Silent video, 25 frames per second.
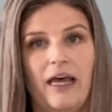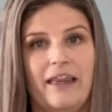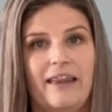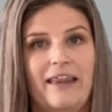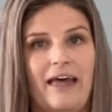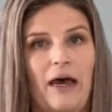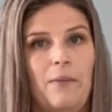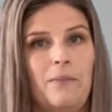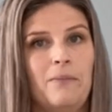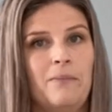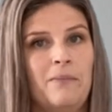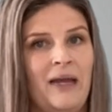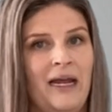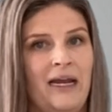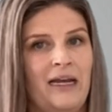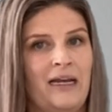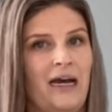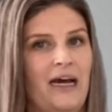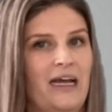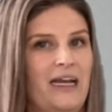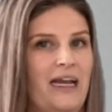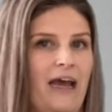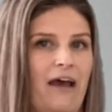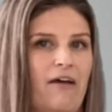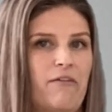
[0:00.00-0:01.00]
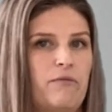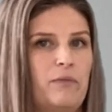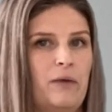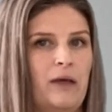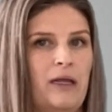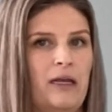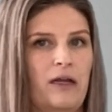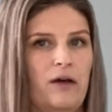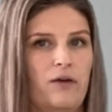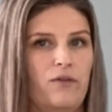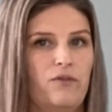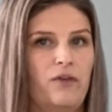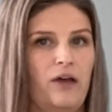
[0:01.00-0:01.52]
that may not have
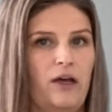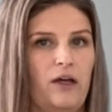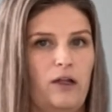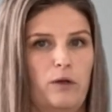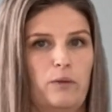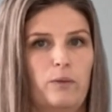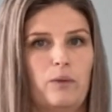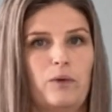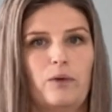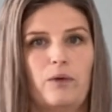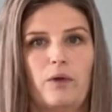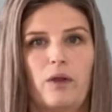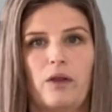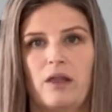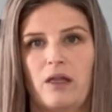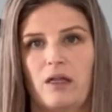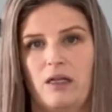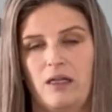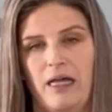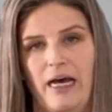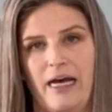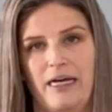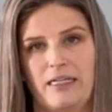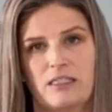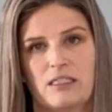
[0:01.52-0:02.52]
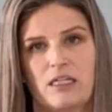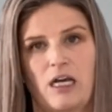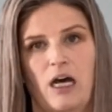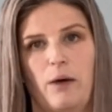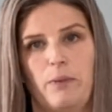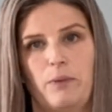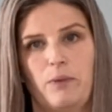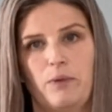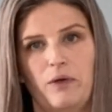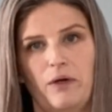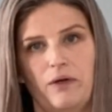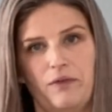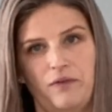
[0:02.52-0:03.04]
been available the last
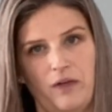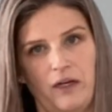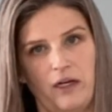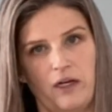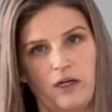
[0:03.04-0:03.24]
couple of